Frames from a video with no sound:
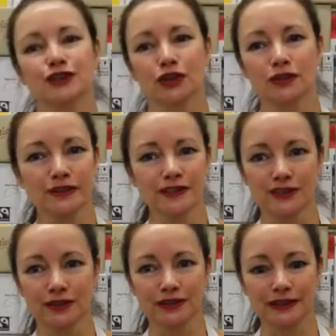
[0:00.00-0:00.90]
chocolate is
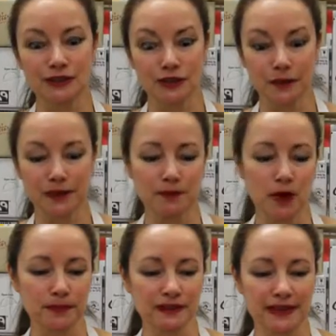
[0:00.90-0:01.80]
certainly growing in
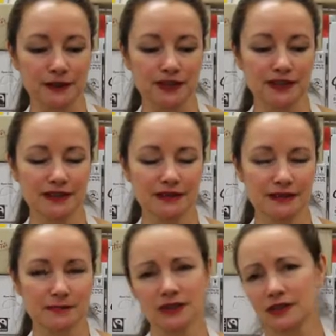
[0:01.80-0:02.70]
popularity,
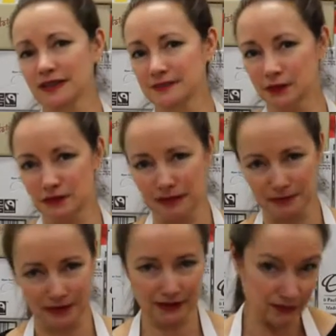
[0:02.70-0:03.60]
especially as most
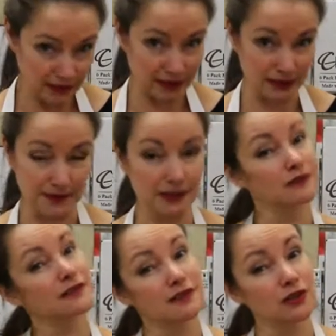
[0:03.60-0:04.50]
people are convincing
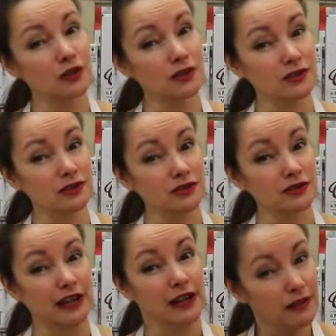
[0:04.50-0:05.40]
themselves it's a lot
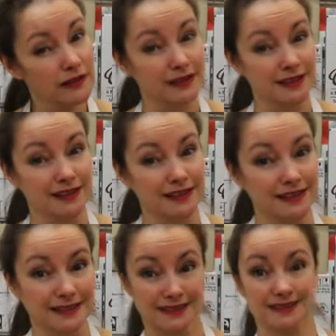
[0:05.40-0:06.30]
healthier to
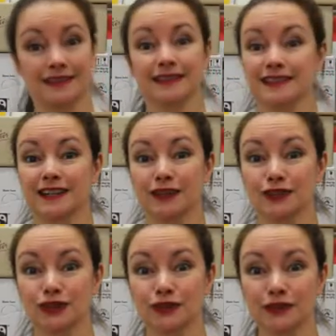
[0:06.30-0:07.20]
eat dark
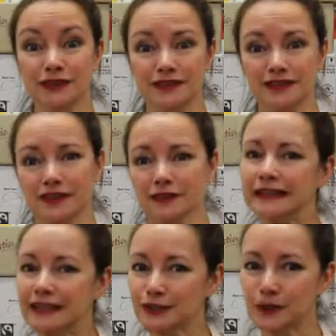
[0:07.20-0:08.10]
chocolate, so they're
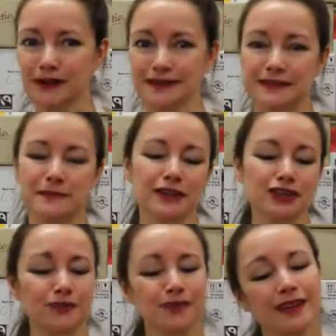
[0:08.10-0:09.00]
eating twice as
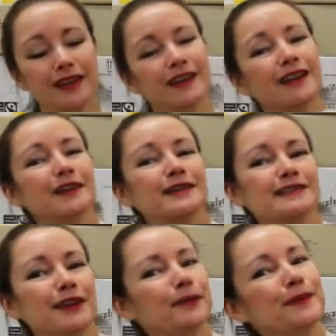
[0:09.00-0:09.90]
much.
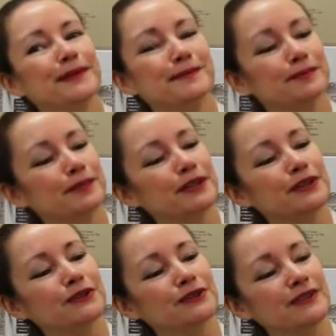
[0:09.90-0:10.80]
So we bring
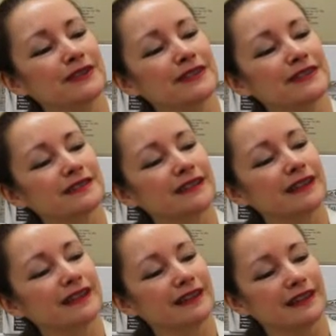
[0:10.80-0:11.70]
you this
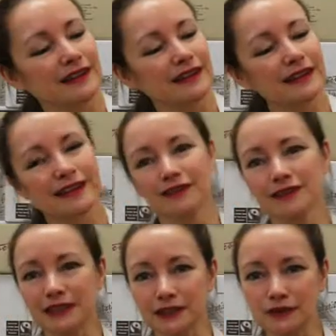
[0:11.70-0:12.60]

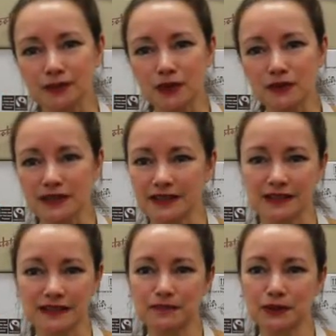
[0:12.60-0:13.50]
lovely gift box in
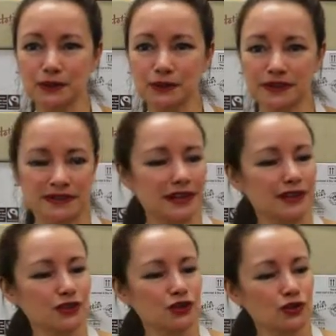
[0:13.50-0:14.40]
its pure
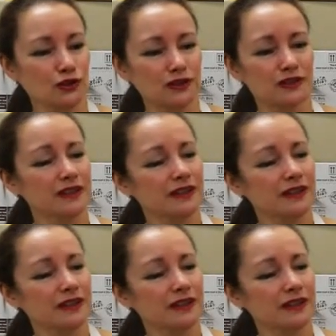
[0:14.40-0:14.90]
dark chocolate,